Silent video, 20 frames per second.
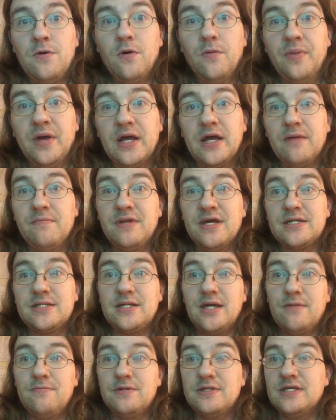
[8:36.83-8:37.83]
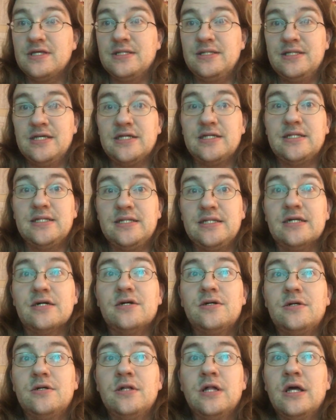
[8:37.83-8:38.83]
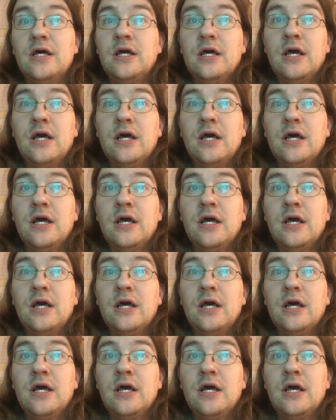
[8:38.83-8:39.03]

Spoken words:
We'll pick up next time with the sixth seal,